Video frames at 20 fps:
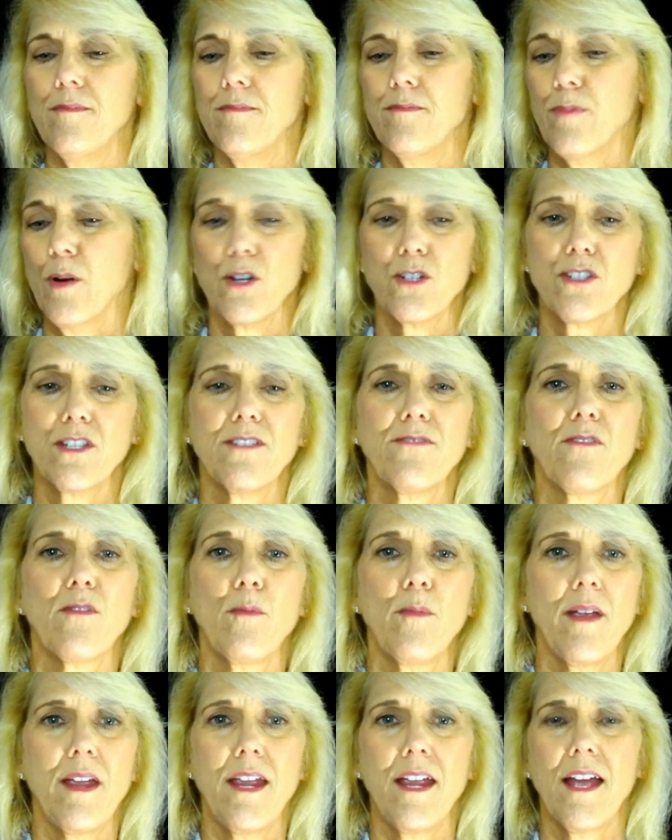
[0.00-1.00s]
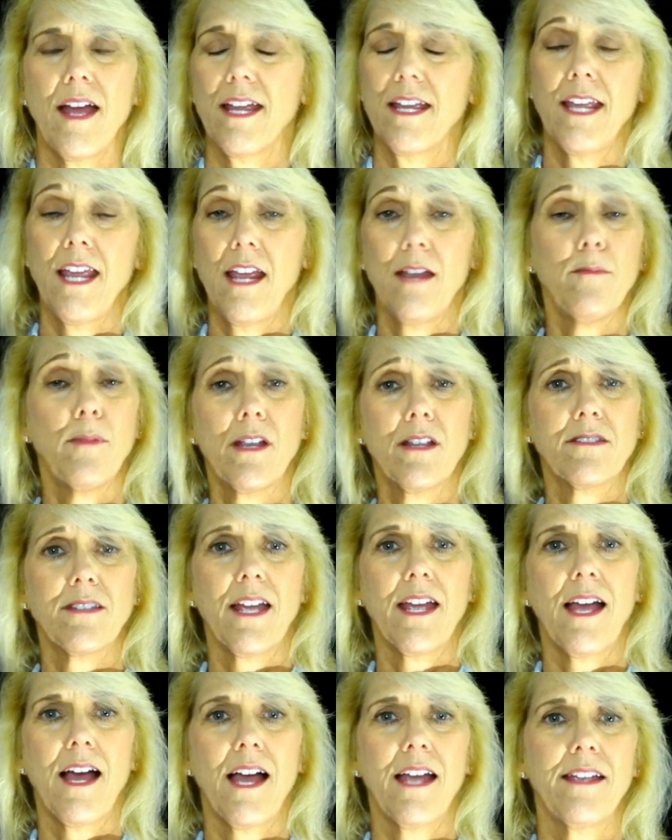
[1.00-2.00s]
Personally, for me, I can't because
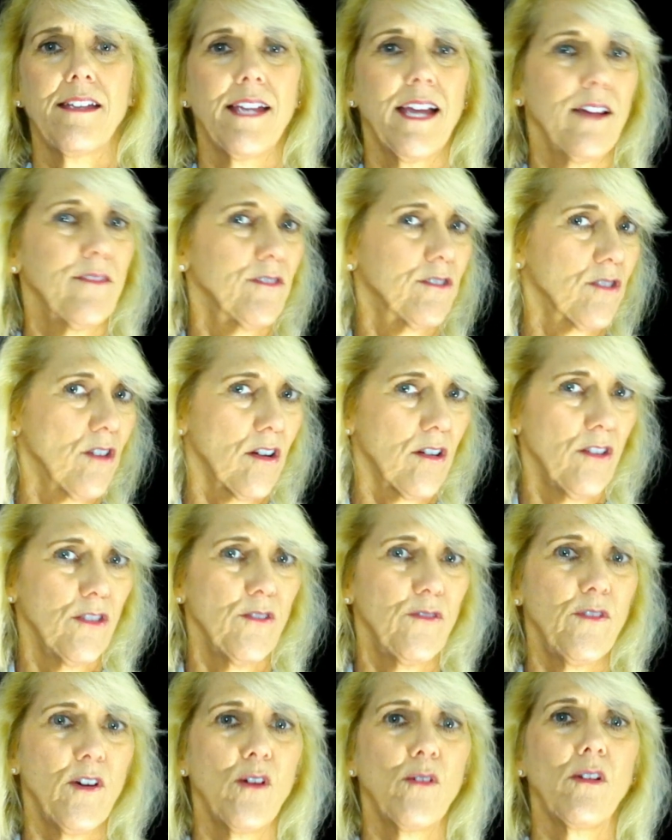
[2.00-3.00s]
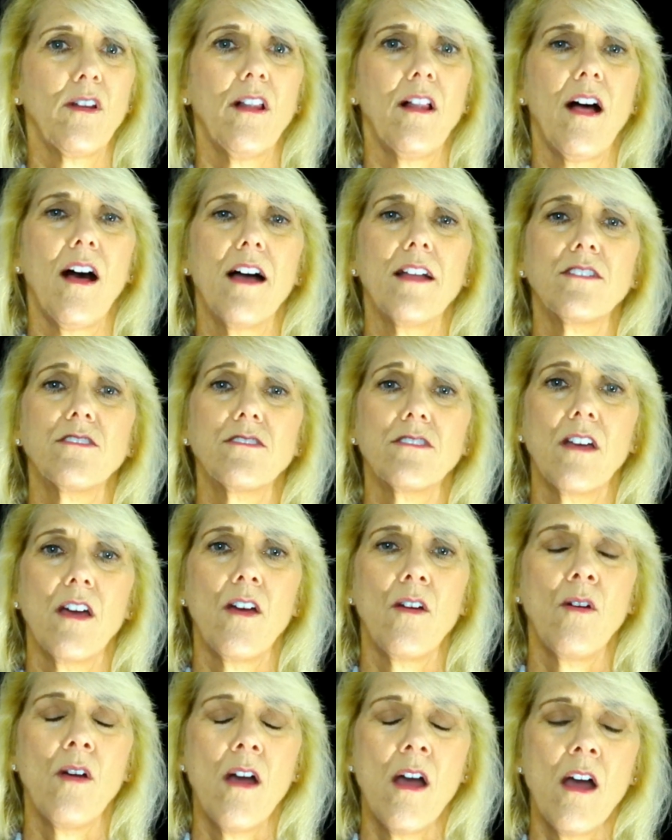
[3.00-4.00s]
I have to talk on the phone a lot.
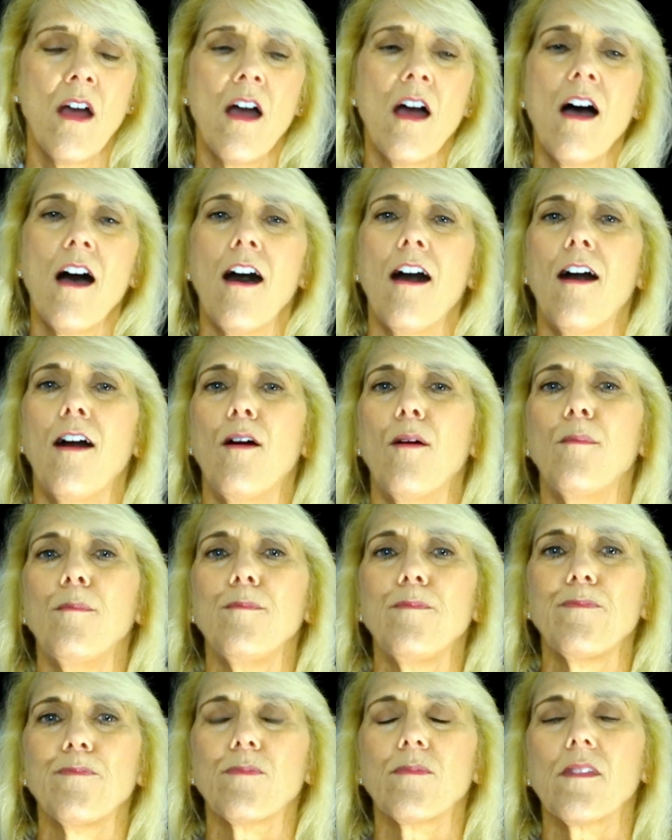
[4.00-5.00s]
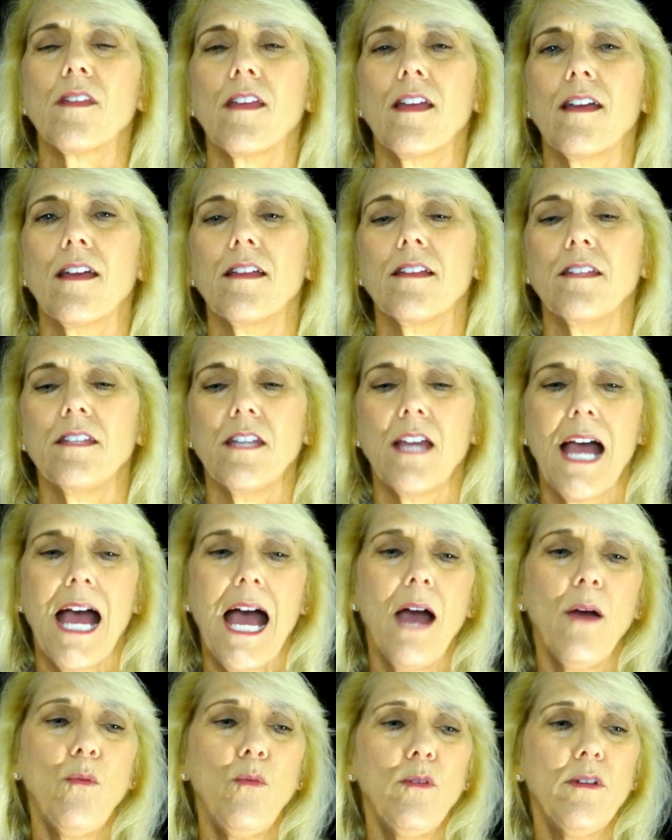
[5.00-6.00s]
So
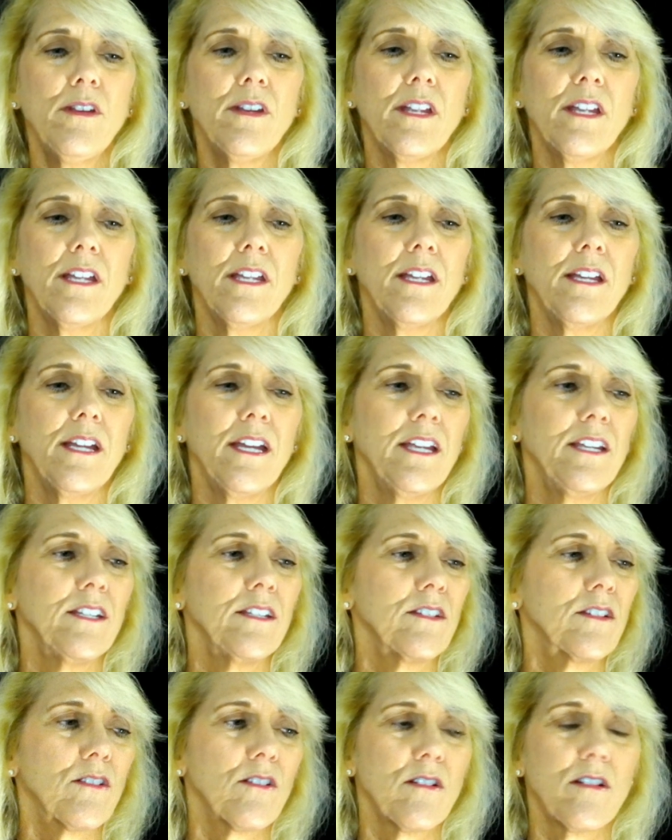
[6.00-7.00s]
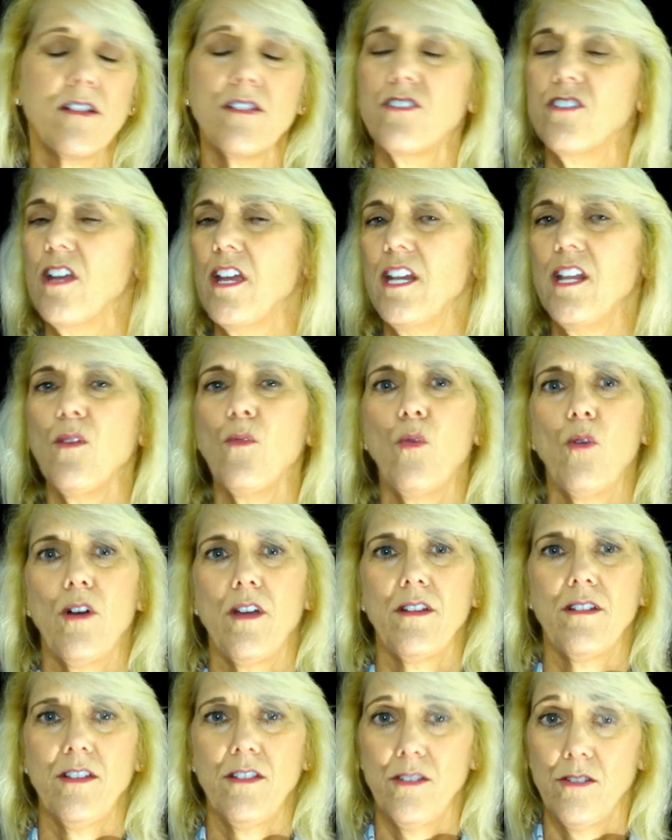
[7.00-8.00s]
I would encourage
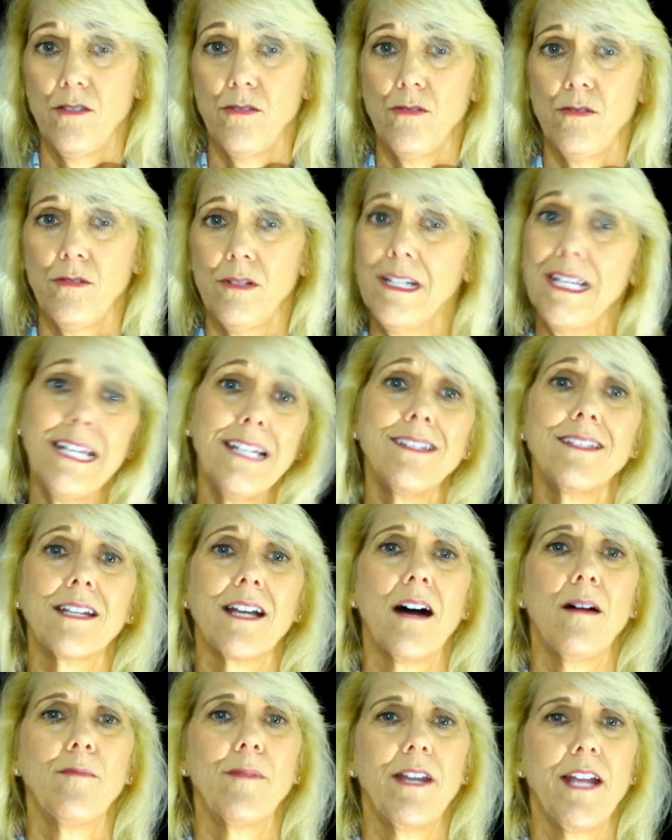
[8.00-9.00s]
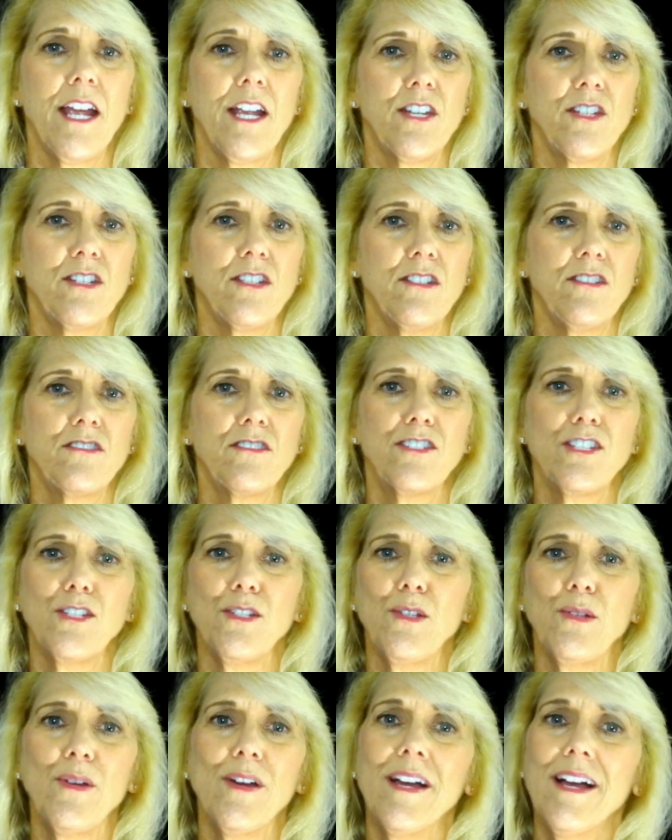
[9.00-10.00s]
anyone who needs accommodations
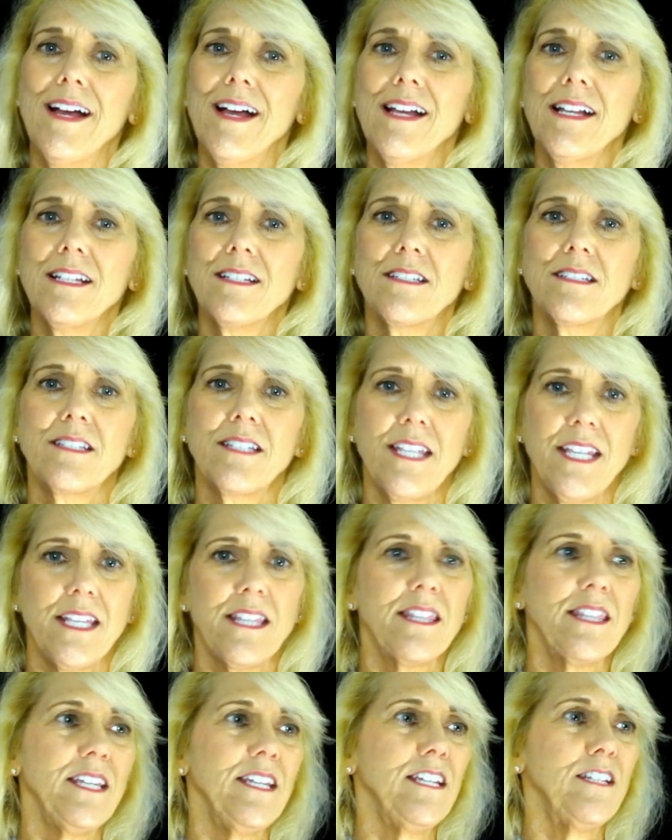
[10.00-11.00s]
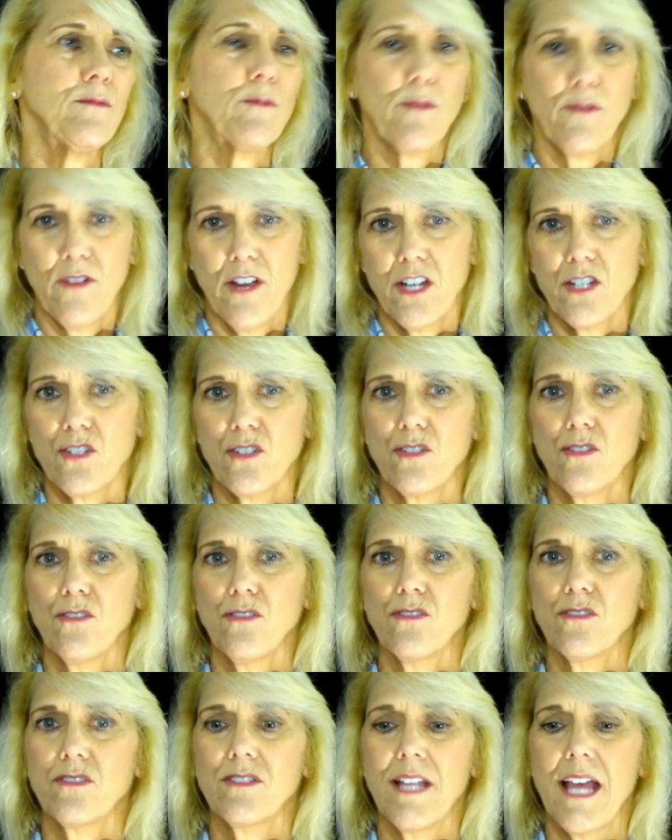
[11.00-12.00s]
to seek these
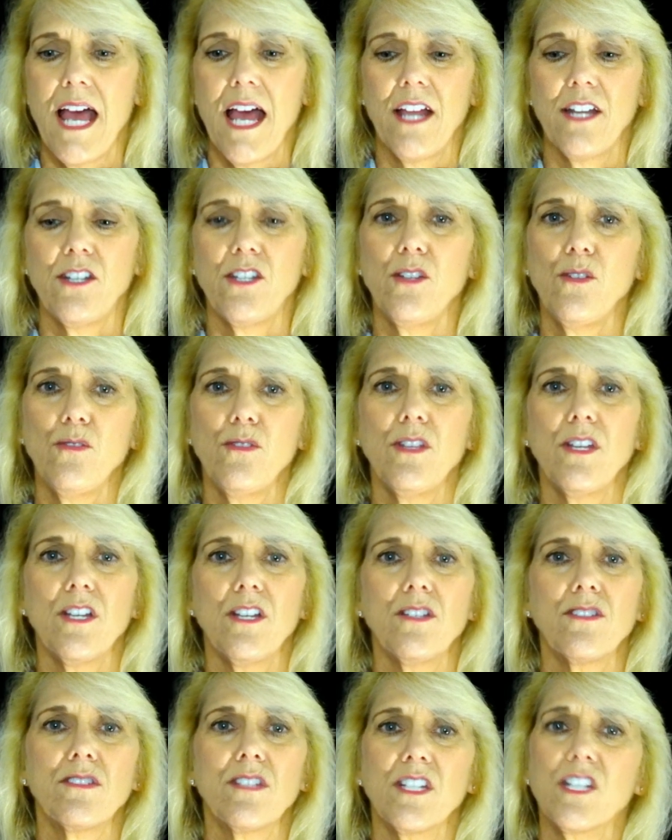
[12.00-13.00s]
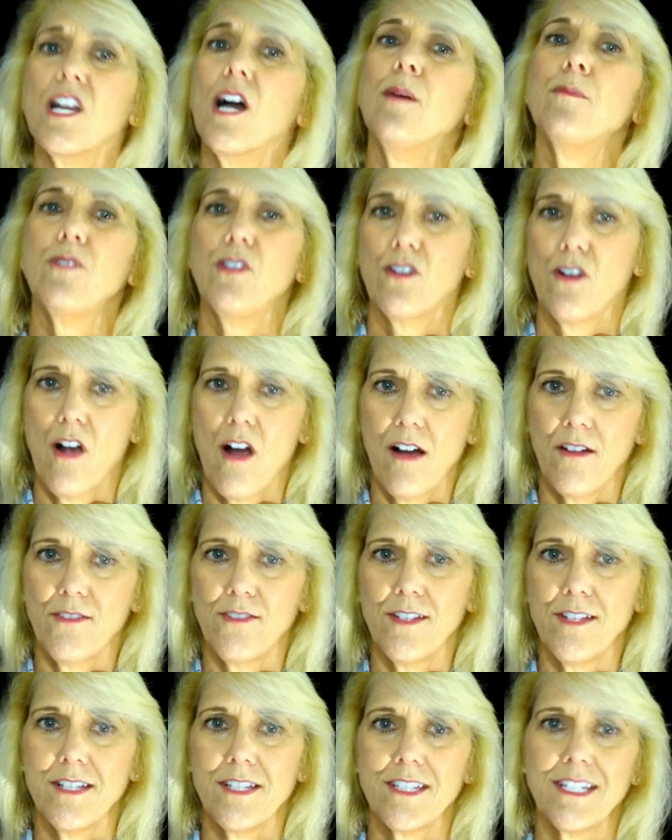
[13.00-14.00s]
professionals that do this and come to your
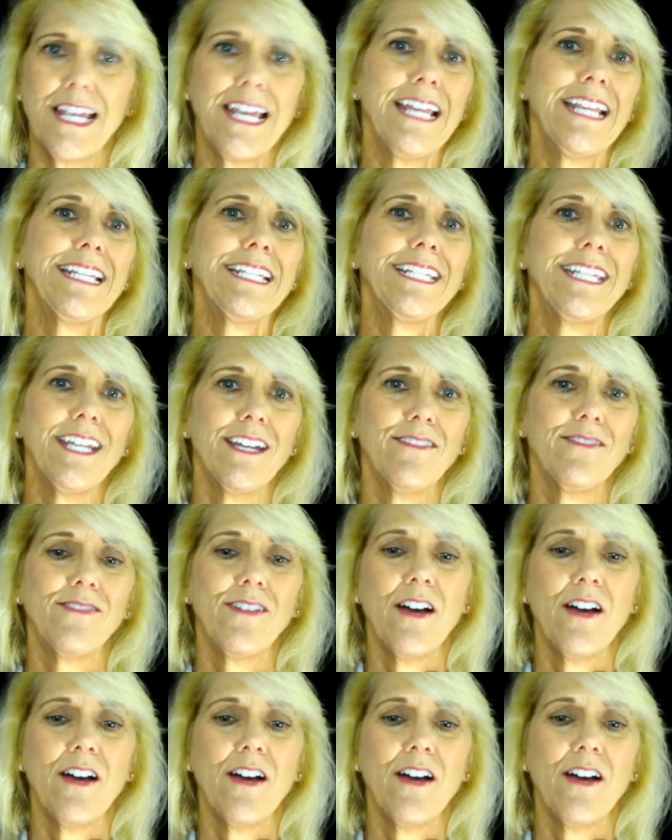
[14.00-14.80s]
office and give